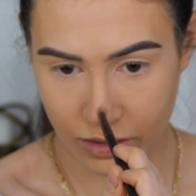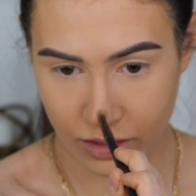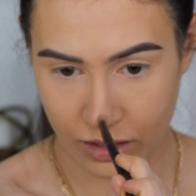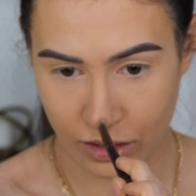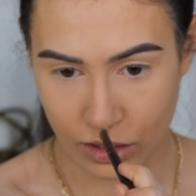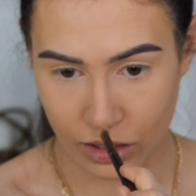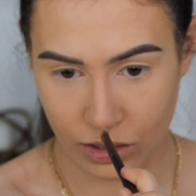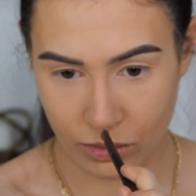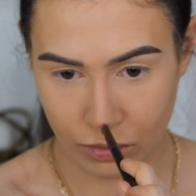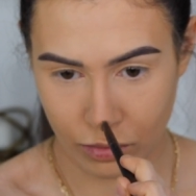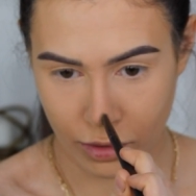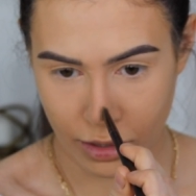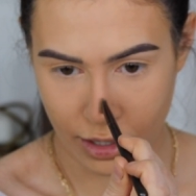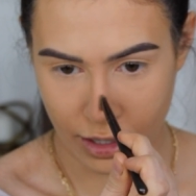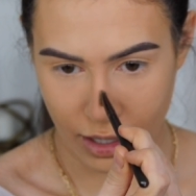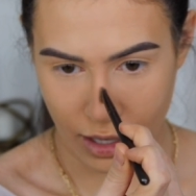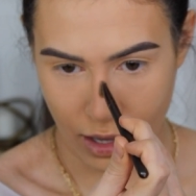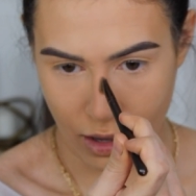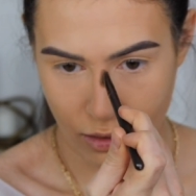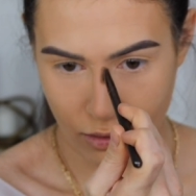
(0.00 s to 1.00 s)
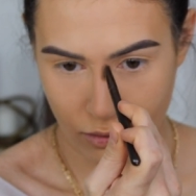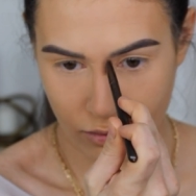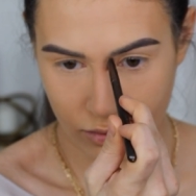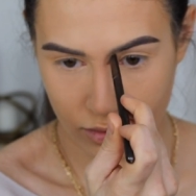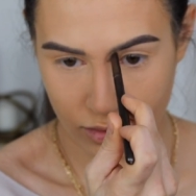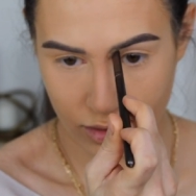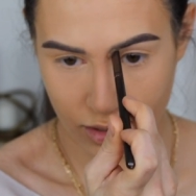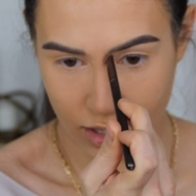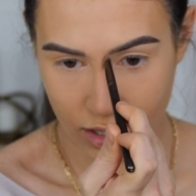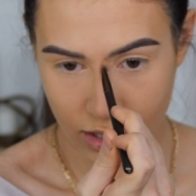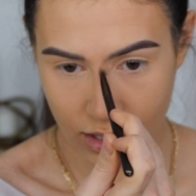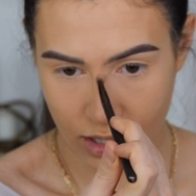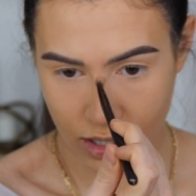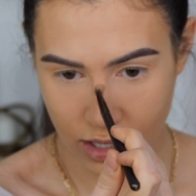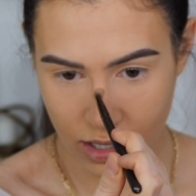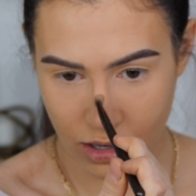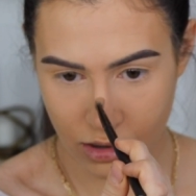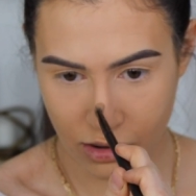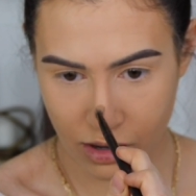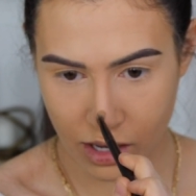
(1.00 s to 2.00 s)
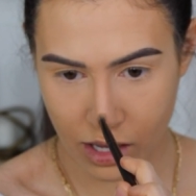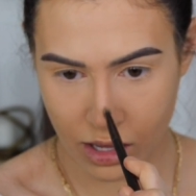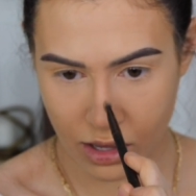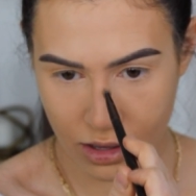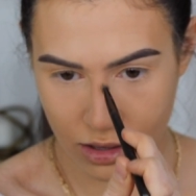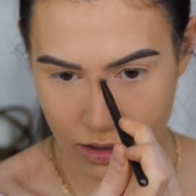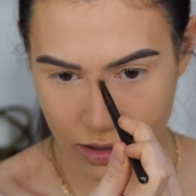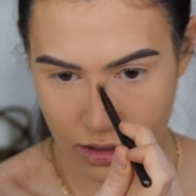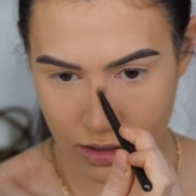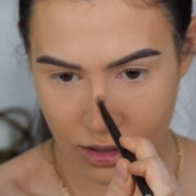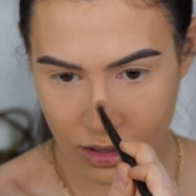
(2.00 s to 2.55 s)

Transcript: and splay out at that area.